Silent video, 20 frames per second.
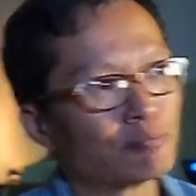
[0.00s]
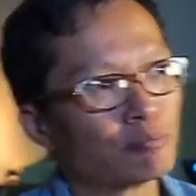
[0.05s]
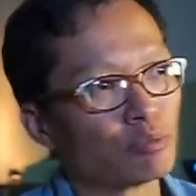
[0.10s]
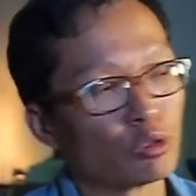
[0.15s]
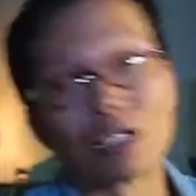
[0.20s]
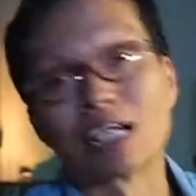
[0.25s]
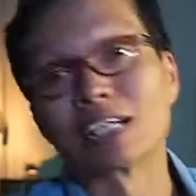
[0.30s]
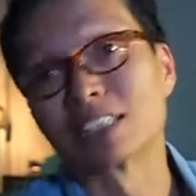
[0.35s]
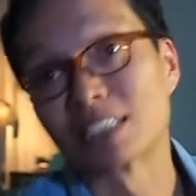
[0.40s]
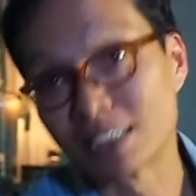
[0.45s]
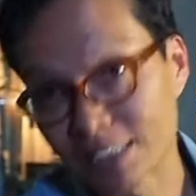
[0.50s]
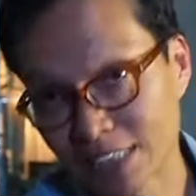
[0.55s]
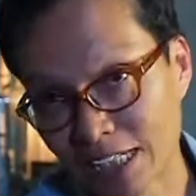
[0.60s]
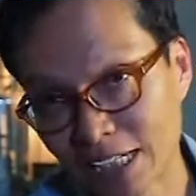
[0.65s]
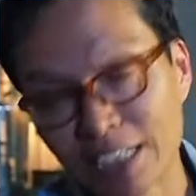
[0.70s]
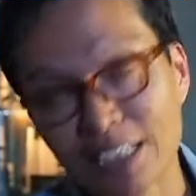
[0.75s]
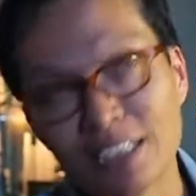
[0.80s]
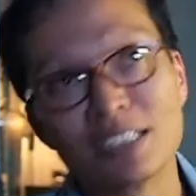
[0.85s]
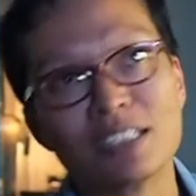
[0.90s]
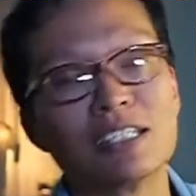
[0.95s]
product
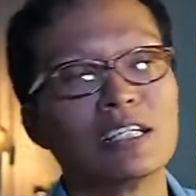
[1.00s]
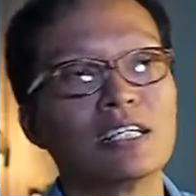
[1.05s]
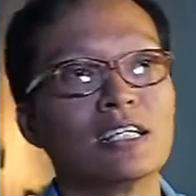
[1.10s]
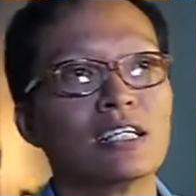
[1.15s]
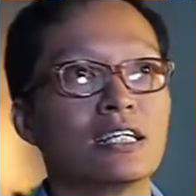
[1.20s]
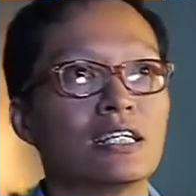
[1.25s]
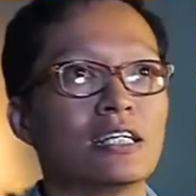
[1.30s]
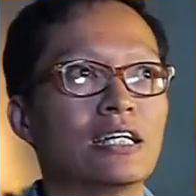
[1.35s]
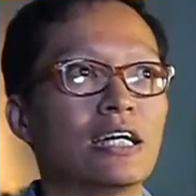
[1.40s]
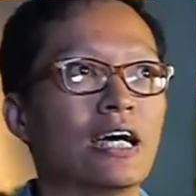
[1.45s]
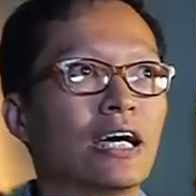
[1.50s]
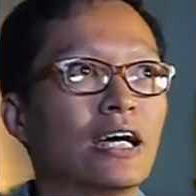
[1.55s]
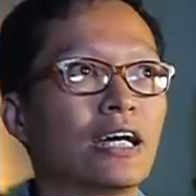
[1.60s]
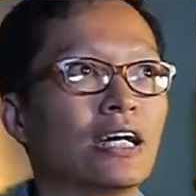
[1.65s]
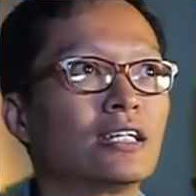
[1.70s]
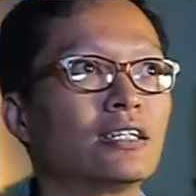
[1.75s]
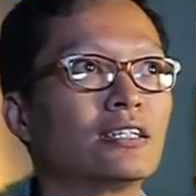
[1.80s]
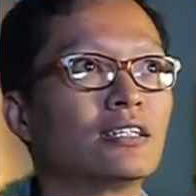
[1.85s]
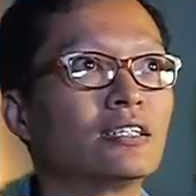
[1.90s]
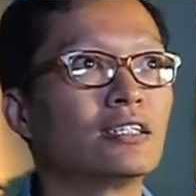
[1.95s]
design,
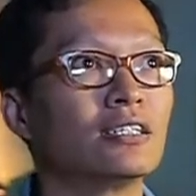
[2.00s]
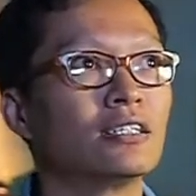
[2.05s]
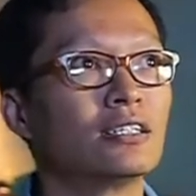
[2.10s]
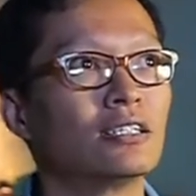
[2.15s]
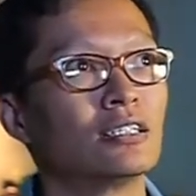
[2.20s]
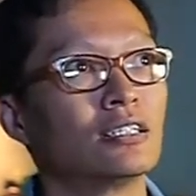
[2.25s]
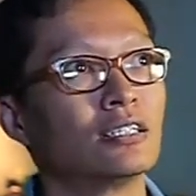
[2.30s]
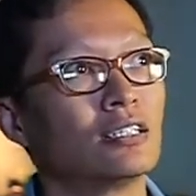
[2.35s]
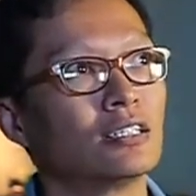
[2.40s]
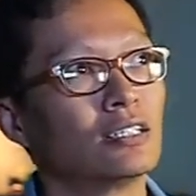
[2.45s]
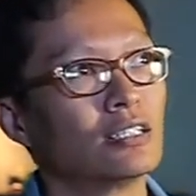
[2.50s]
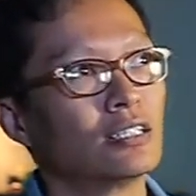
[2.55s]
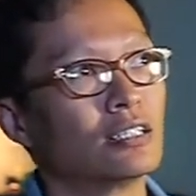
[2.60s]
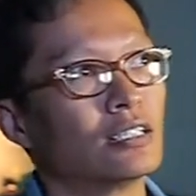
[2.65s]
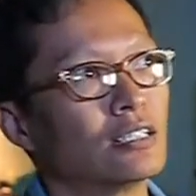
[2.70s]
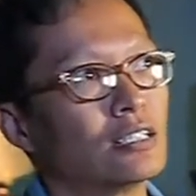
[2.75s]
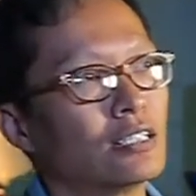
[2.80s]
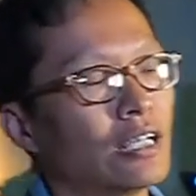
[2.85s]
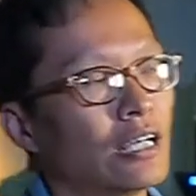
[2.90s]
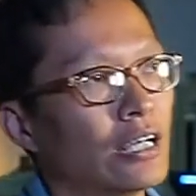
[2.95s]
and
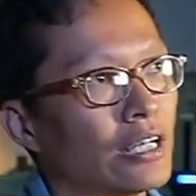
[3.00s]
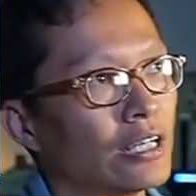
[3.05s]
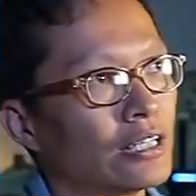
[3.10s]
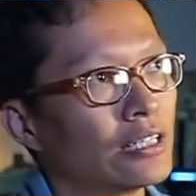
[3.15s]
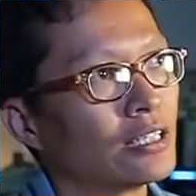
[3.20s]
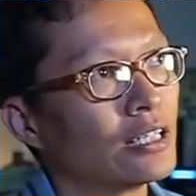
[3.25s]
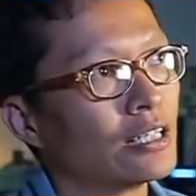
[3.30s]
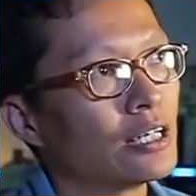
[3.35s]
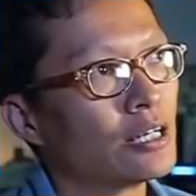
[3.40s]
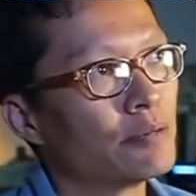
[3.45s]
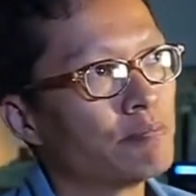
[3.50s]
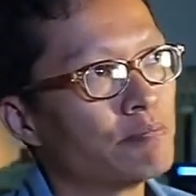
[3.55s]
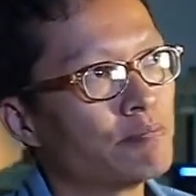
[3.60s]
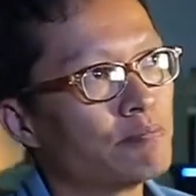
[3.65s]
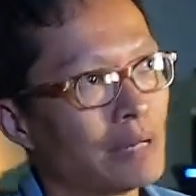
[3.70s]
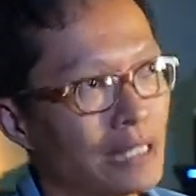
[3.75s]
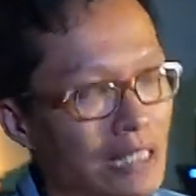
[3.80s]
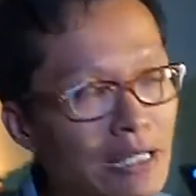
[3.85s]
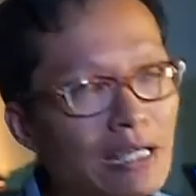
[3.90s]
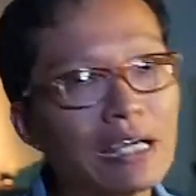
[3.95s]
and uh,
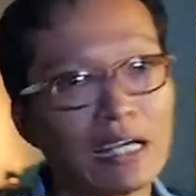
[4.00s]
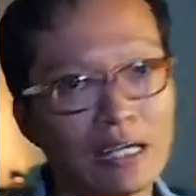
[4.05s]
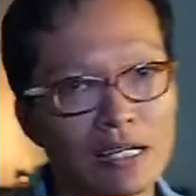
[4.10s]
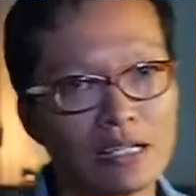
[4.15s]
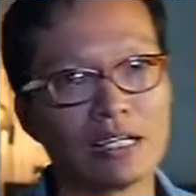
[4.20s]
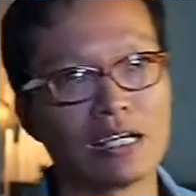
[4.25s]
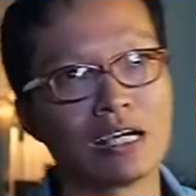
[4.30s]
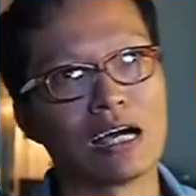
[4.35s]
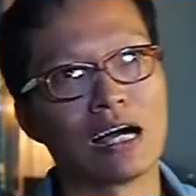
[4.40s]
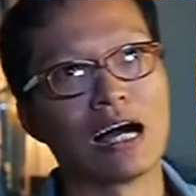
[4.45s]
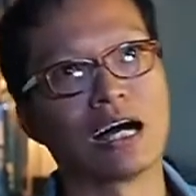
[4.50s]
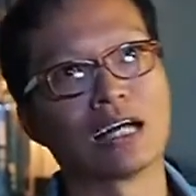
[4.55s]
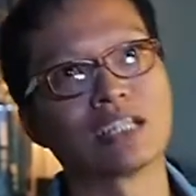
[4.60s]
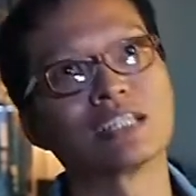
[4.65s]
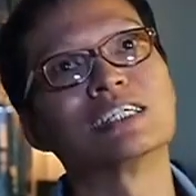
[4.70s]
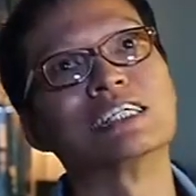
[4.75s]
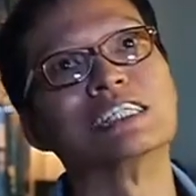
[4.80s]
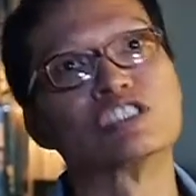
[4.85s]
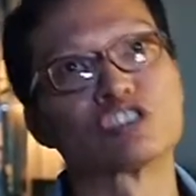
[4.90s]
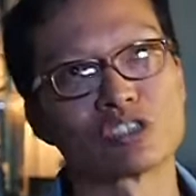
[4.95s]
many
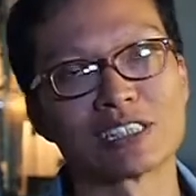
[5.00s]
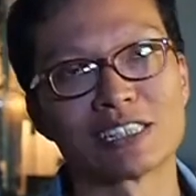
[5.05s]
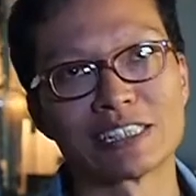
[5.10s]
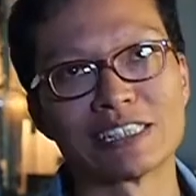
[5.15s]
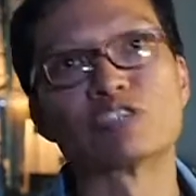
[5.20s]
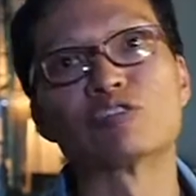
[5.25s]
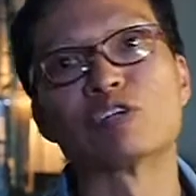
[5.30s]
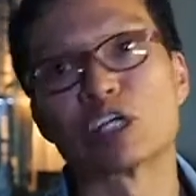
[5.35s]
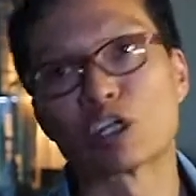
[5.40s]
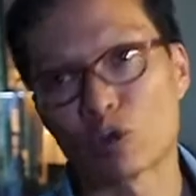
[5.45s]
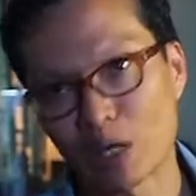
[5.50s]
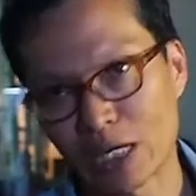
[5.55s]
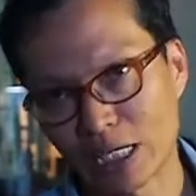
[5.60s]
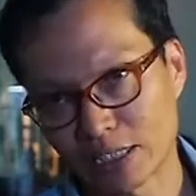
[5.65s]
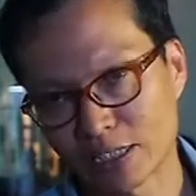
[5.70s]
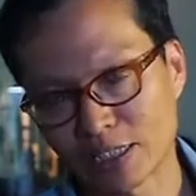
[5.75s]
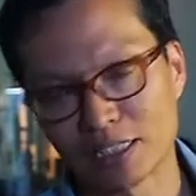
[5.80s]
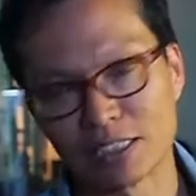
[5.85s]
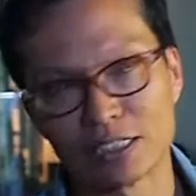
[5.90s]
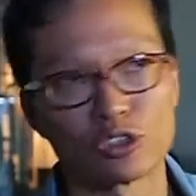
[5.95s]
other interesting
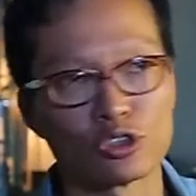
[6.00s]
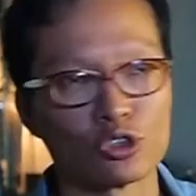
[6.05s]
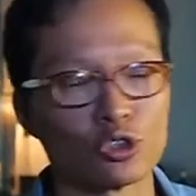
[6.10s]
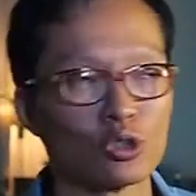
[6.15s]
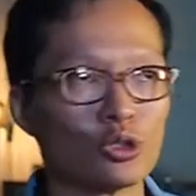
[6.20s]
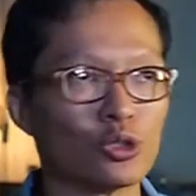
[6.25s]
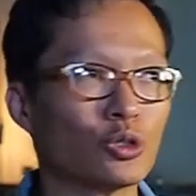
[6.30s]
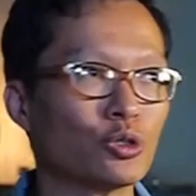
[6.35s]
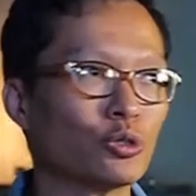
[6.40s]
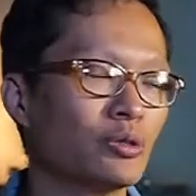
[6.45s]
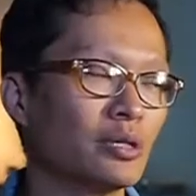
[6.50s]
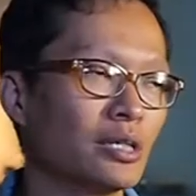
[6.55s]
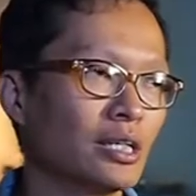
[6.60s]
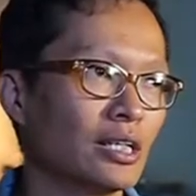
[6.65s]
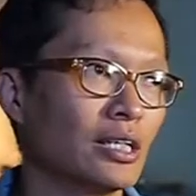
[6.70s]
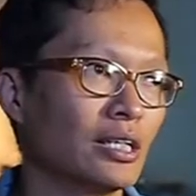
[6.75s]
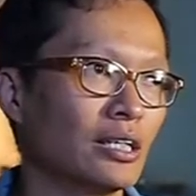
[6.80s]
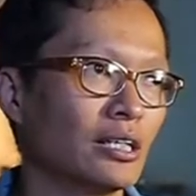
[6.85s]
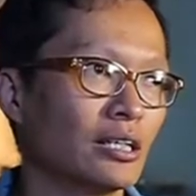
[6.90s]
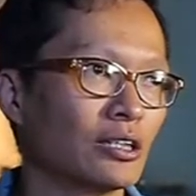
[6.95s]
requests. So,
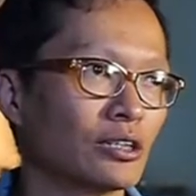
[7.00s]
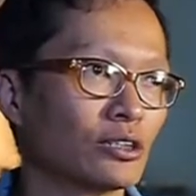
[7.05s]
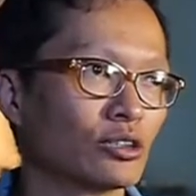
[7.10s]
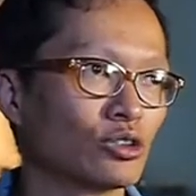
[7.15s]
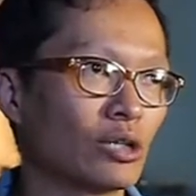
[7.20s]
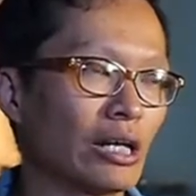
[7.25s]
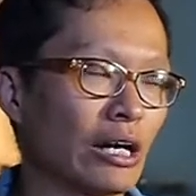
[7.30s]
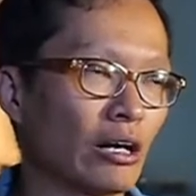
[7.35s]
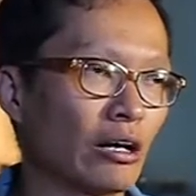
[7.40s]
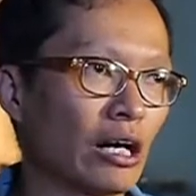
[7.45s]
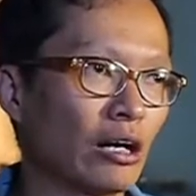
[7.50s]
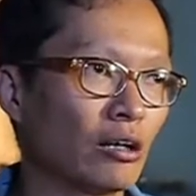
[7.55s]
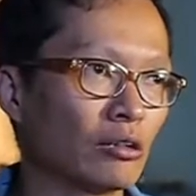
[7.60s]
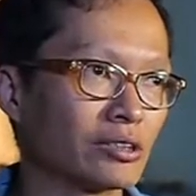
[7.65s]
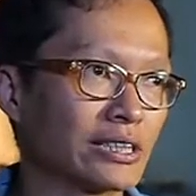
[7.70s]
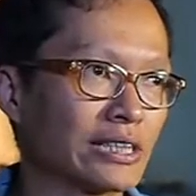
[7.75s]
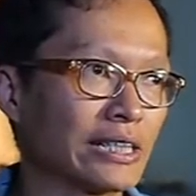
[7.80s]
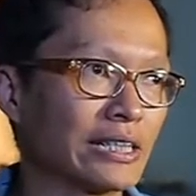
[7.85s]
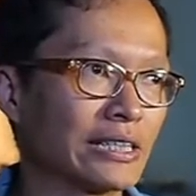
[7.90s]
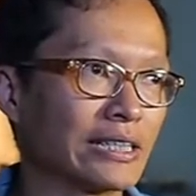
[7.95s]
so I, I would
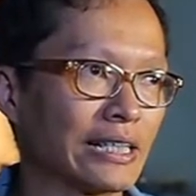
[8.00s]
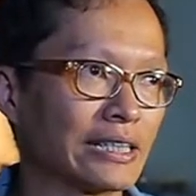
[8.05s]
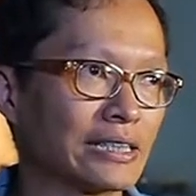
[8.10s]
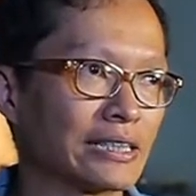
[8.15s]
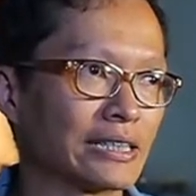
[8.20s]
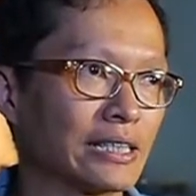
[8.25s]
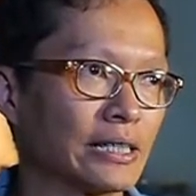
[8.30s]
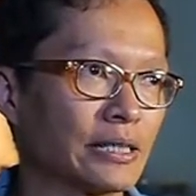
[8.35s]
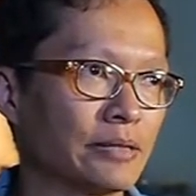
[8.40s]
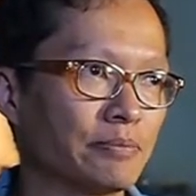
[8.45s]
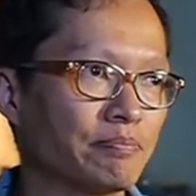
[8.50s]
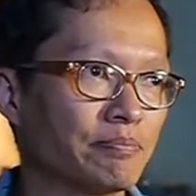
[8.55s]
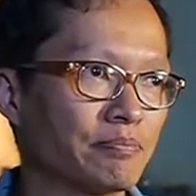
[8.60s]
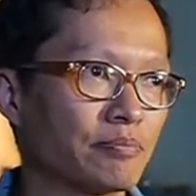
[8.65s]
say that uh,